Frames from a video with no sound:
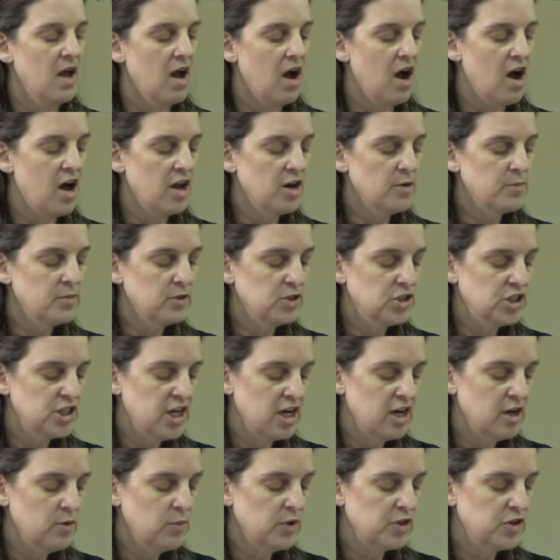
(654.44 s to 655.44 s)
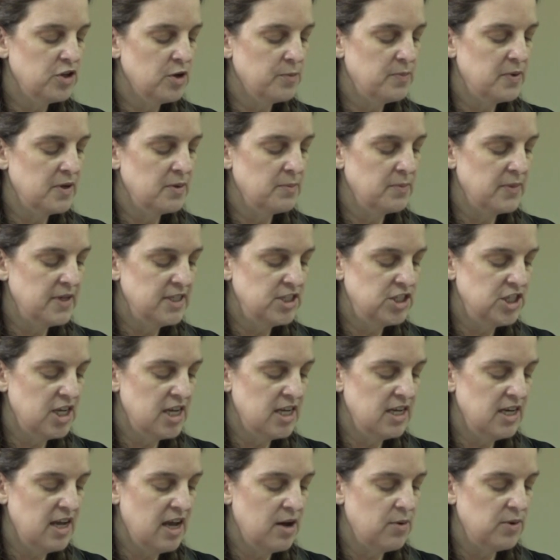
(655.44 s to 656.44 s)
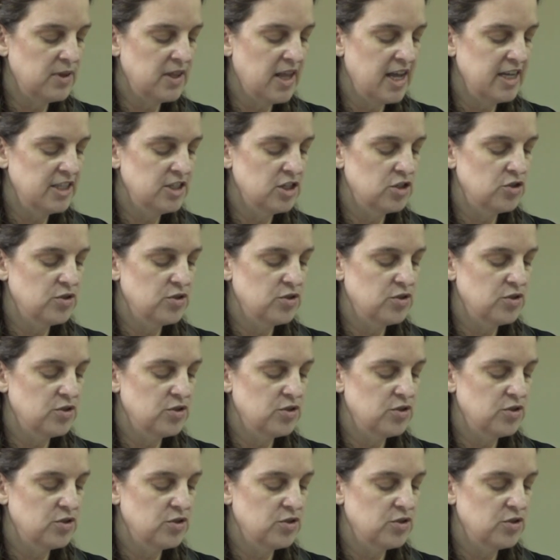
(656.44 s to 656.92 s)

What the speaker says: Honorable Chair, with your permission, I would like to